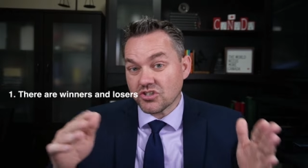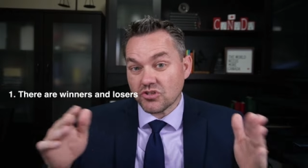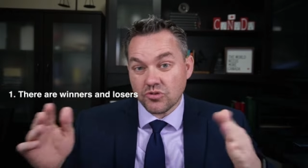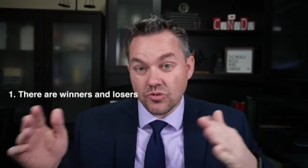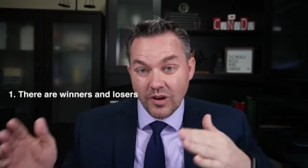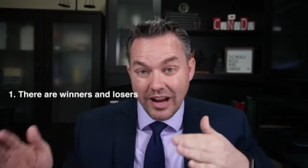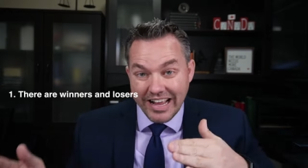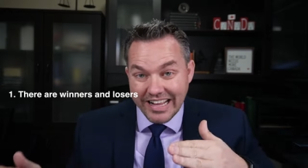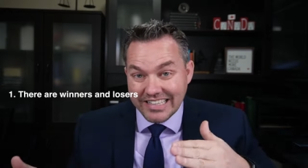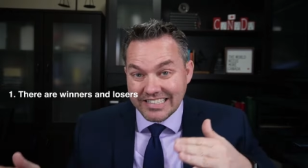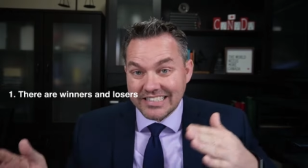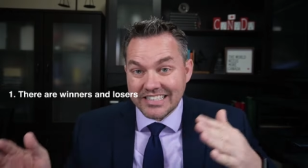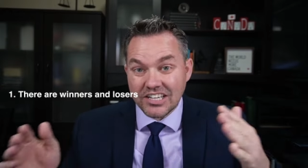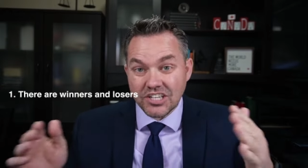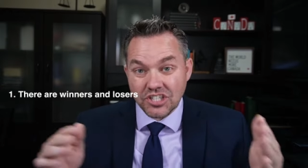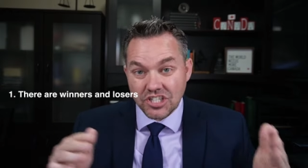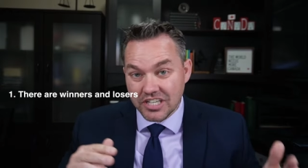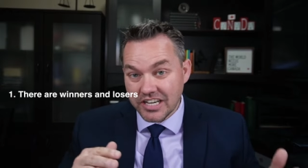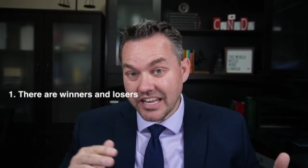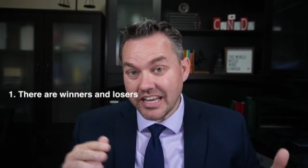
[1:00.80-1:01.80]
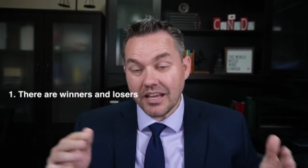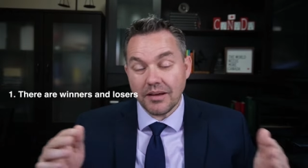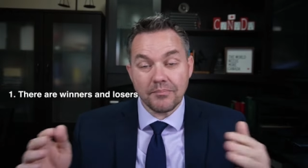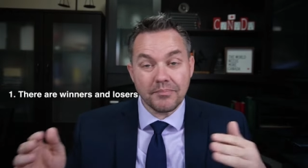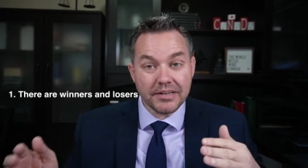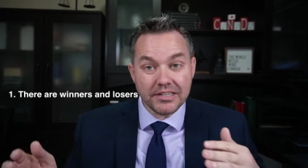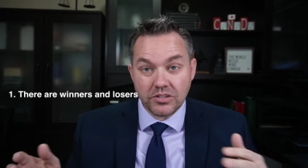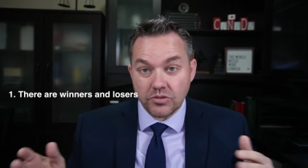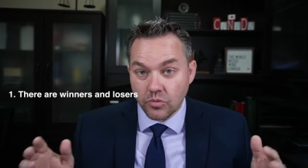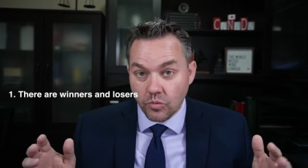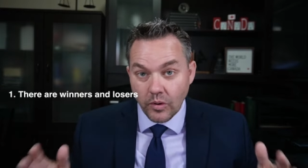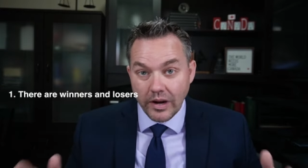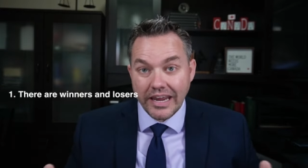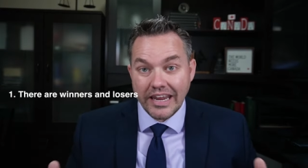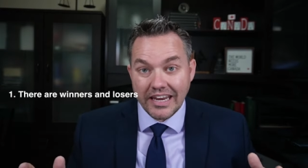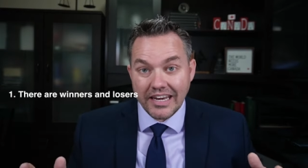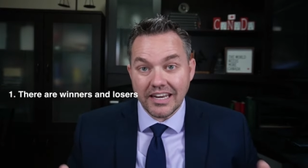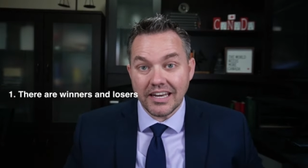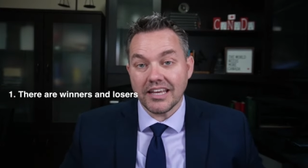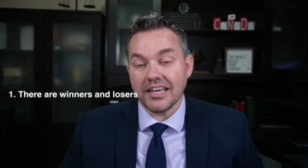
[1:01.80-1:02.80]
that is transitioning
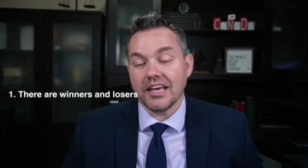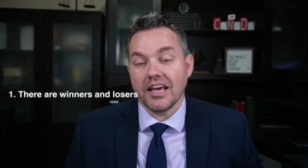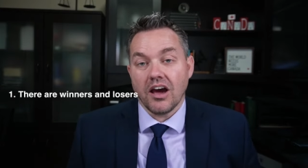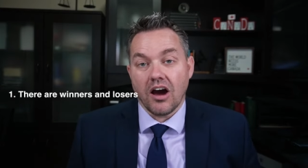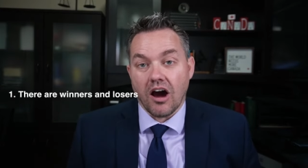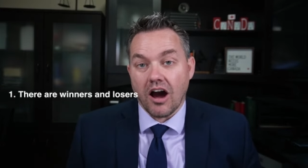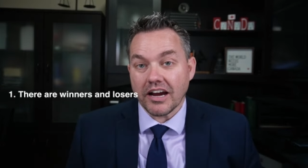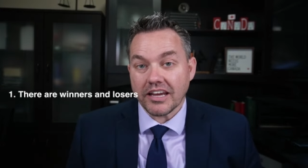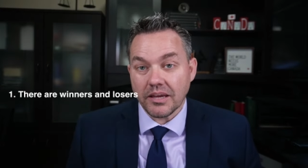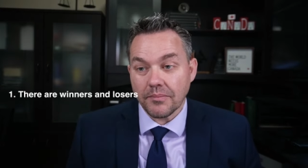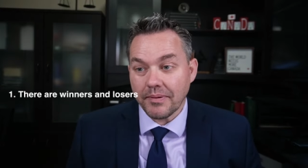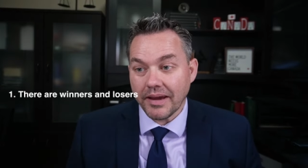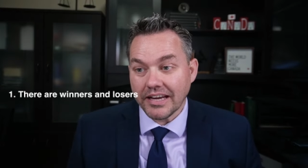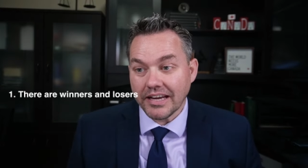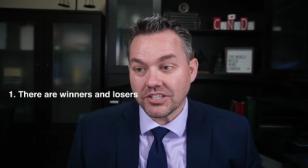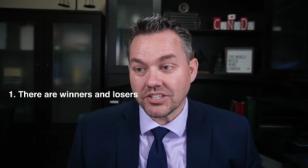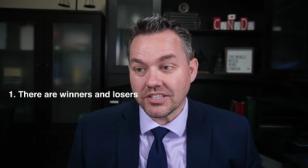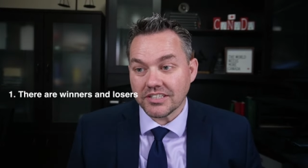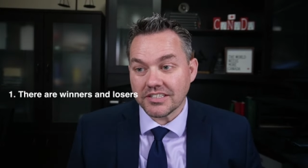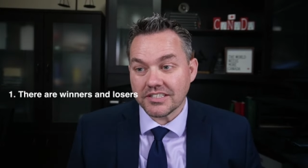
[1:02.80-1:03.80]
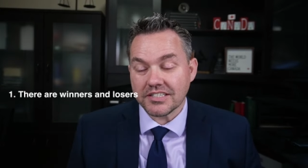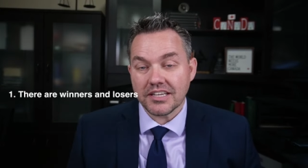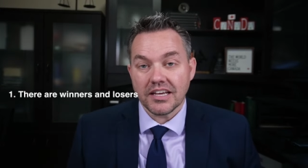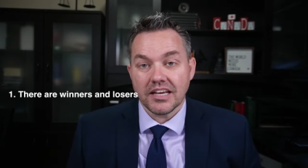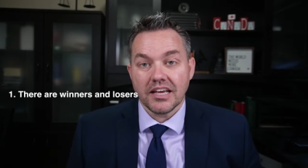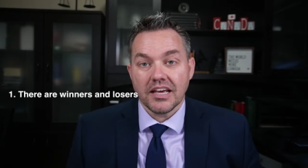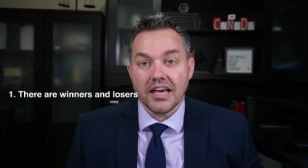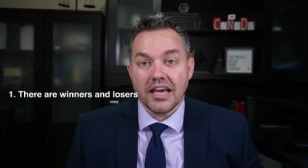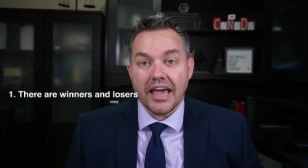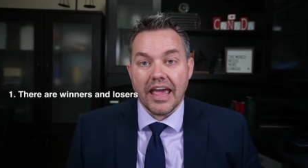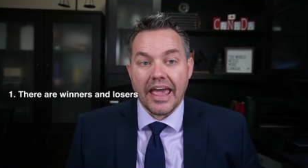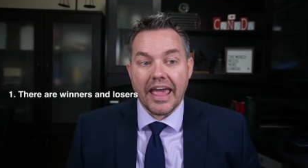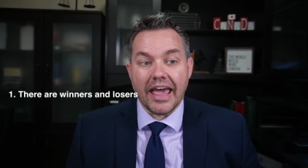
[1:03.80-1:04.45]
between occupations